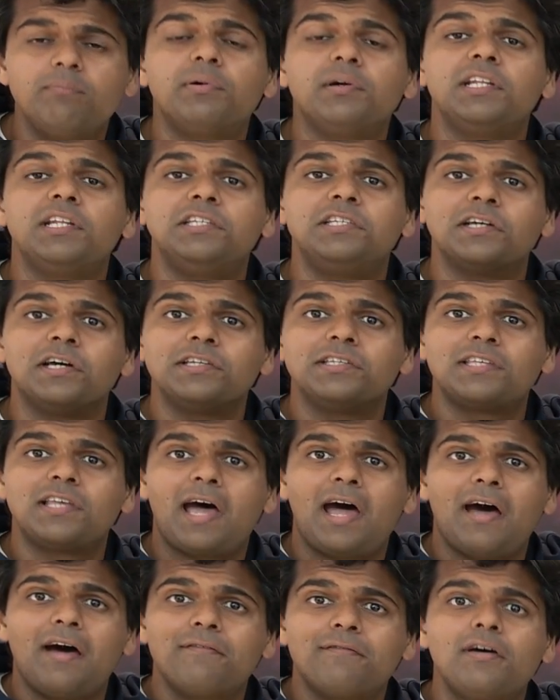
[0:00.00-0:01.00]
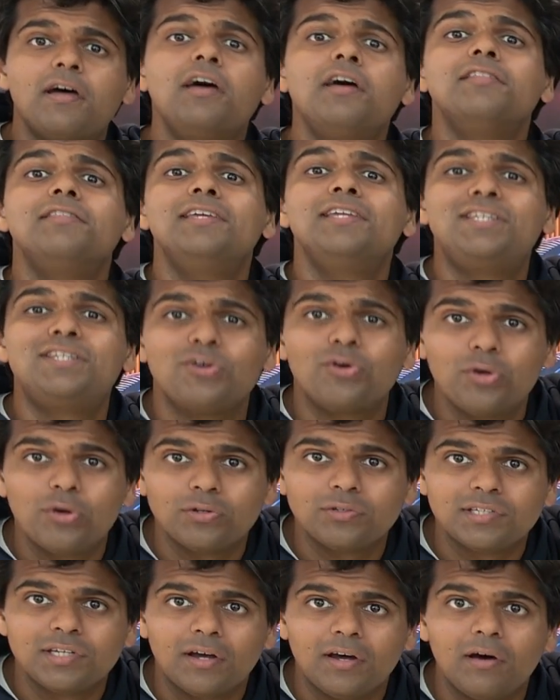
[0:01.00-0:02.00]
but it does have the
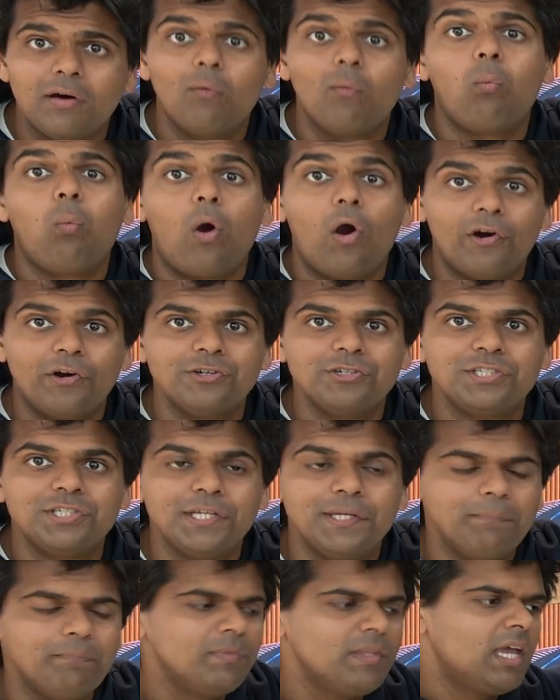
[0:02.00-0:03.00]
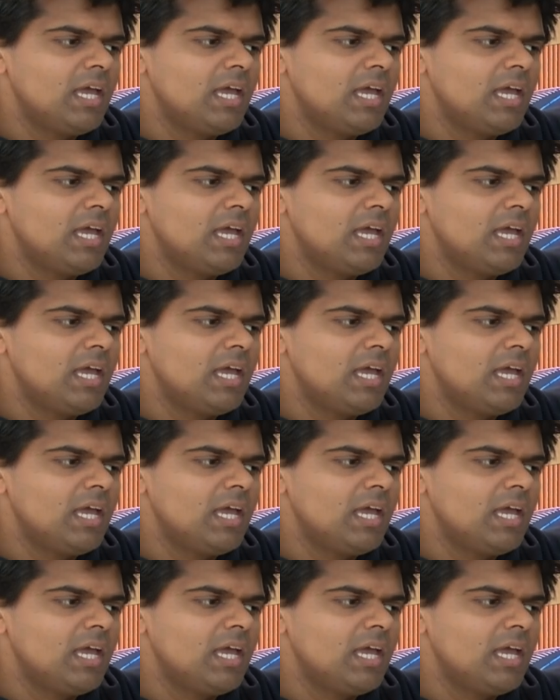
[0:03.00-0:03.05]
Toyota warranty.